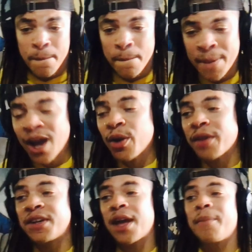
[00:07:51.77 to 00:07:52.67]
But I don't
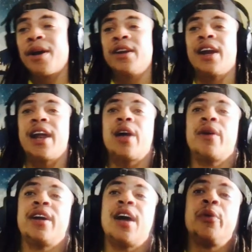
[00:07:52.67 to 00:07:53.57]
give a damn about none of that
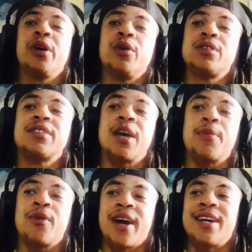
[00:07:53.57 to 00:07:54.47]
right now. We're going to skip
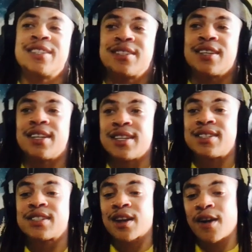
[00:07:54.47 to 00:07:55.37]
right into
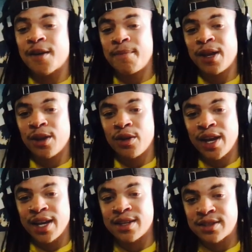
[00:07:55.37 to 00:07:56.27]
this Carmelo
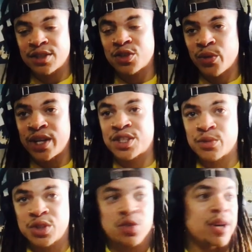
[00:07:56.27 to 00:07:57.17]
Hayes situation
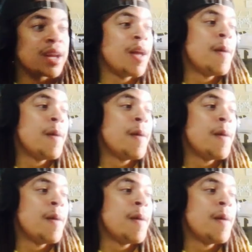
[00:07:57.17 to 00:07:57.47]
with Trick.